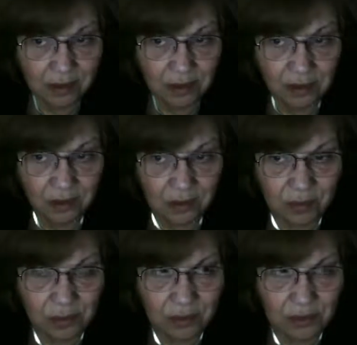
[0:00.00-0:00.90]
so
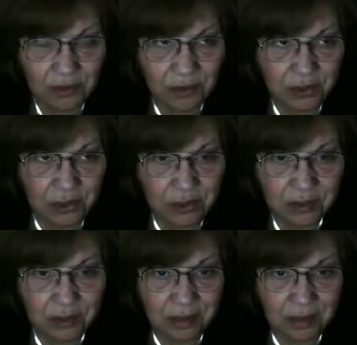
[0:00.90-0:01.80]
I'm going to start
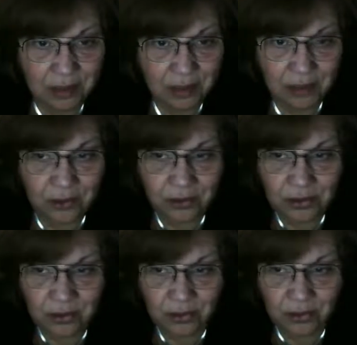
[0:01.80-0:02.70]
tossing out here in
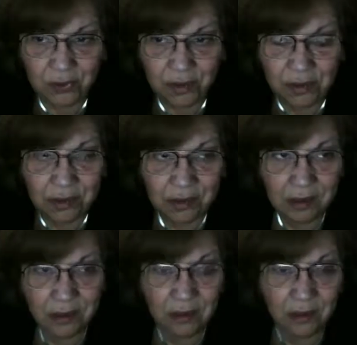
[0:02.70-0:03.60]
just a little bit
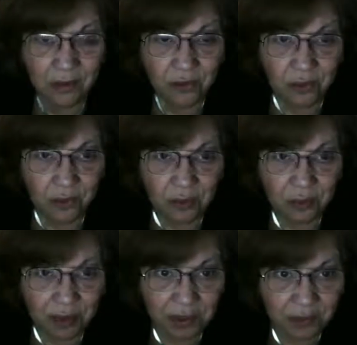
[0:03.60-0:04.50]
the
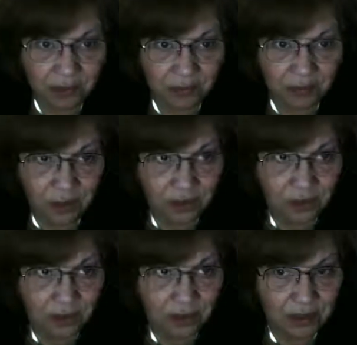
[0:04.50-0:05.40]
repetitive
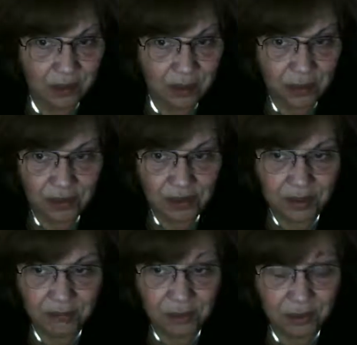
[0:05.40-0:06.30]
images that I
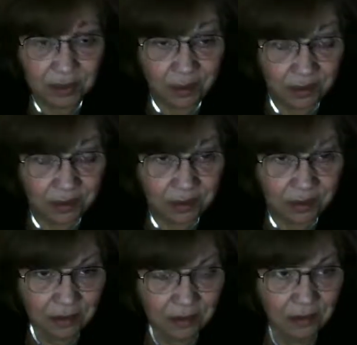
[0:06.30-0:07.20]
received during the night.
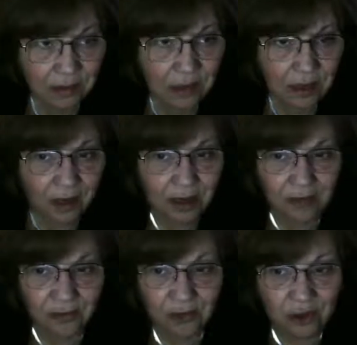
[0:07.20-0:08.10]
I
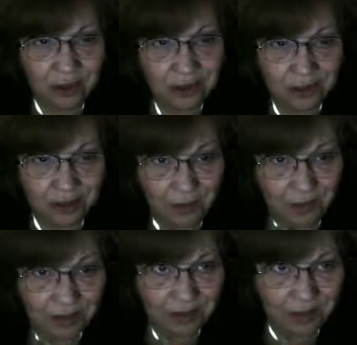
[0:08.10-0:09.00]
have not
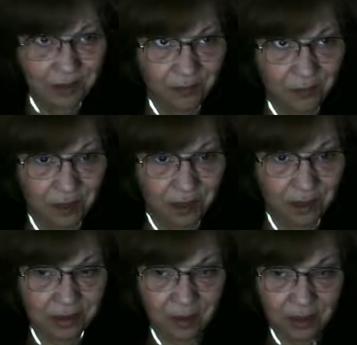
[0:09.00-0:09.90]
slept. I slept for
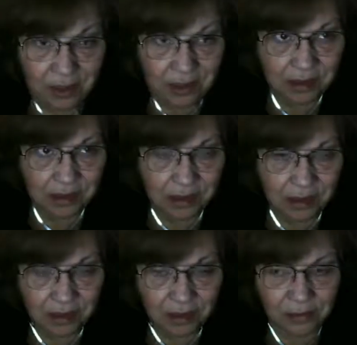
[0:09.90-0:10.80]
90 minutes
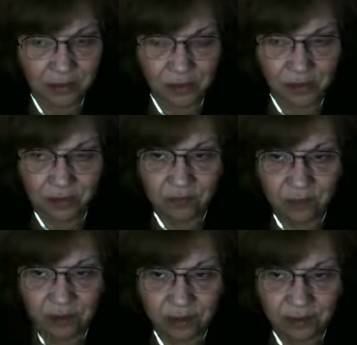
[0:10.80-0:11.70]
and had this dream
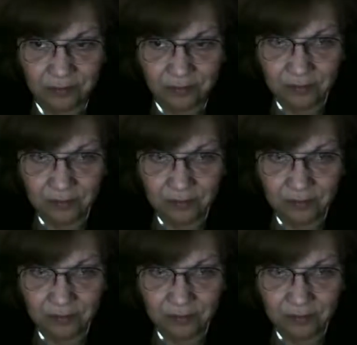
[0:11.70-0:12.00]
vision,